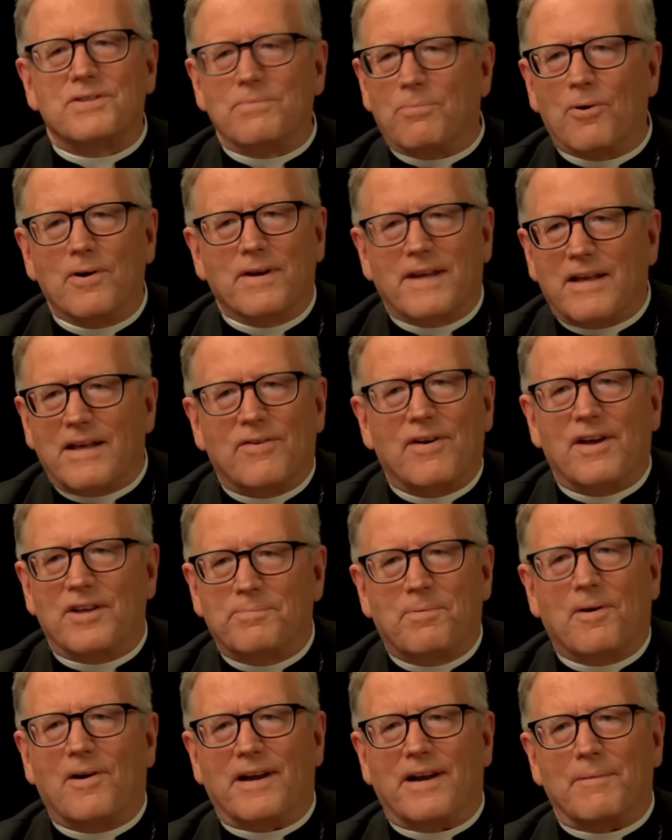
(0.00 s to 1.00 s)
working class
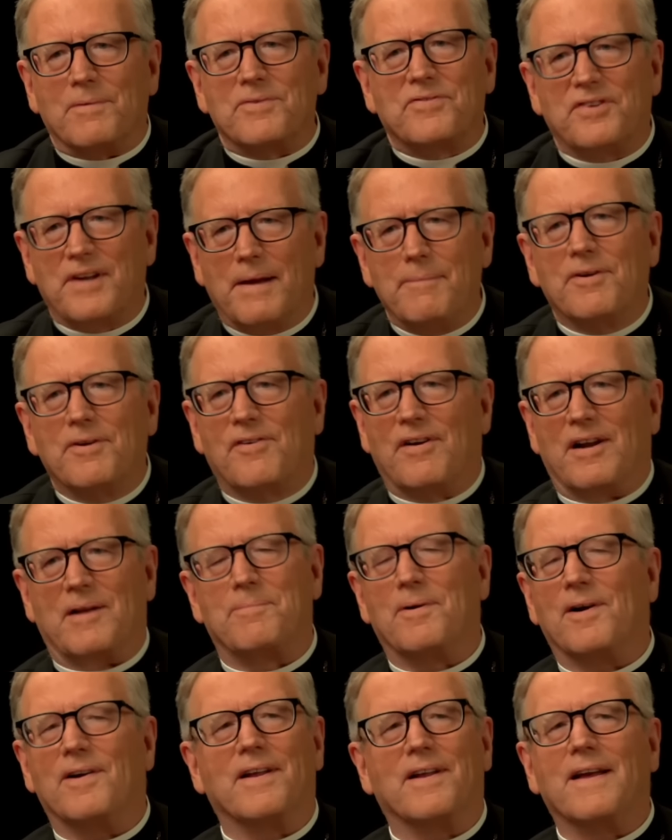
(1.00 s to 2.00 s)
party was the Democratic
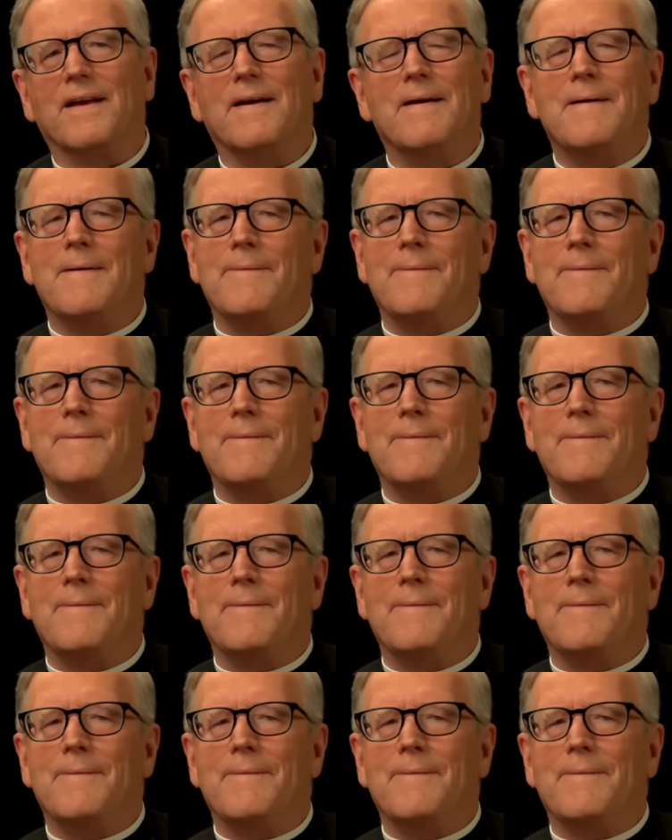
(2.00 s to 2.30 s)
Party.